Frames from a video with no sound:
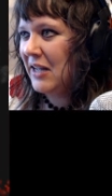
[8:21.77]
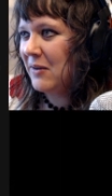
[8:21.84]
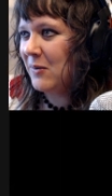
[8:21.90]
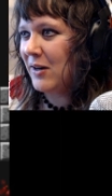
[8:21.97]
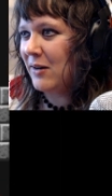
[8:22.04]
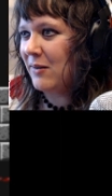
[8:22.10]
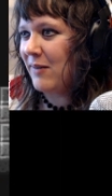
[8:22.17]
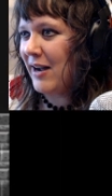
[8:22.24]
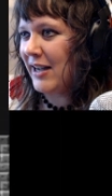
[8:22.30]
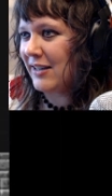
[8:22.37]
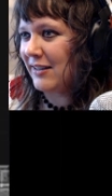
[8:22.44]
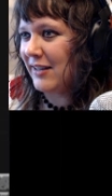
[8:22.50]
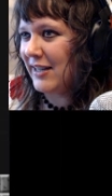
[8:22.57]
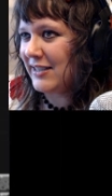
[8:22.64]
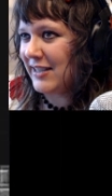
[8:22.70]
What am I
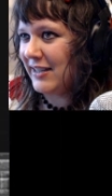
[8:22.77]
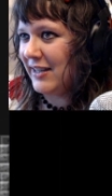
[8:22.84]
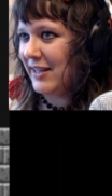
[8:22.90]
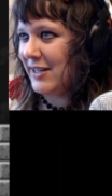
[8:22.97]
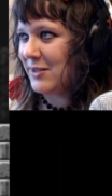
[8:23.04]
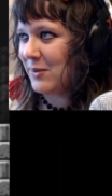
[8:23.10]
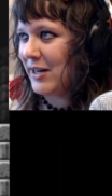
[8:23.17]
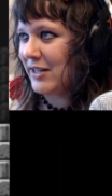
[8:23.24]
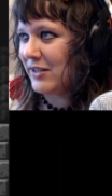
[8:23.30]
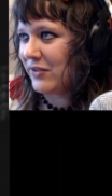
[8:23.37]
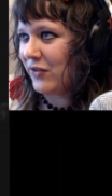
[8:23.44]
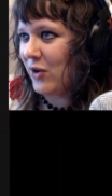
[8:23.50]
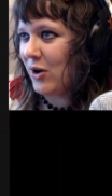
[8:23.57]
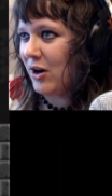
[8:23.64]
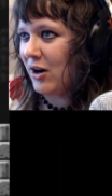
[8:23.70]
collecting these rings
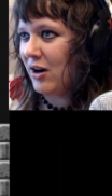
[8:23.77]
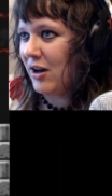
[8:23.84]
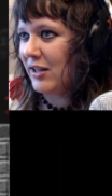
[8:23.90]
for?